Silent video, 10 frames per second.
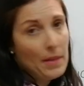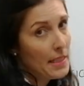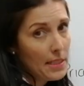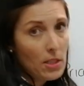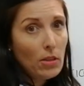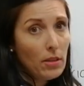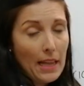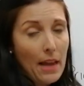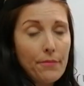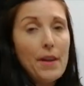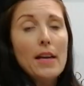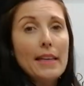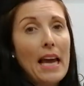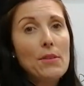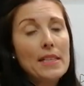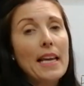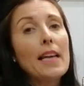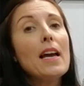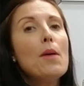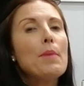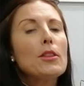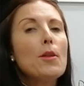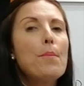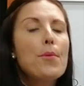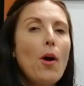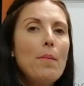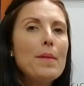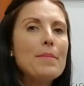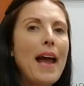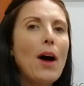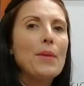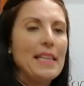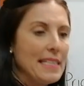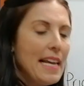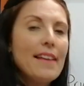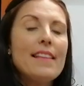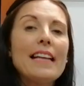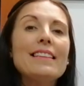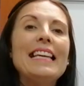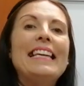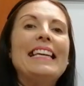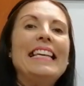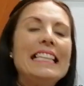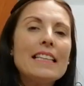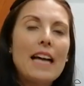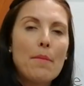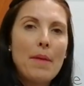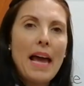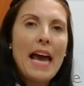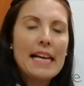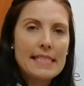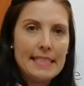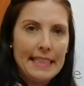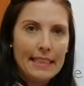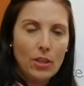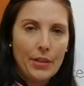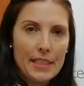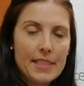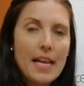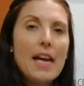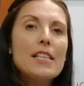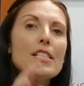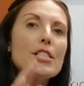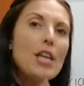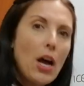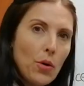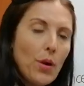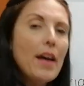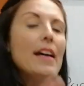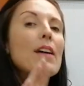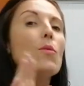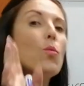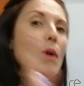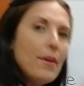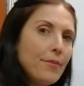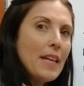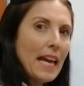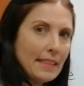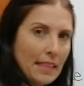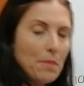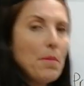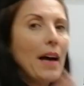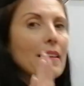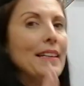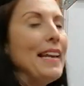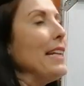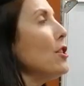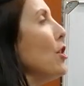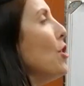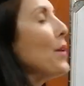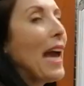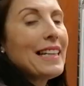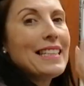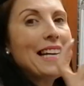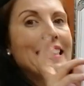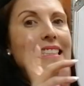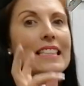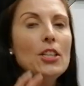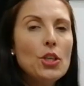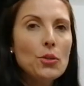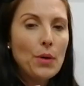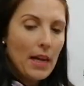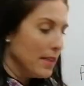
they still love carrot cake, but the problem now is that the income has decreased. So with that in mind, let's look at a new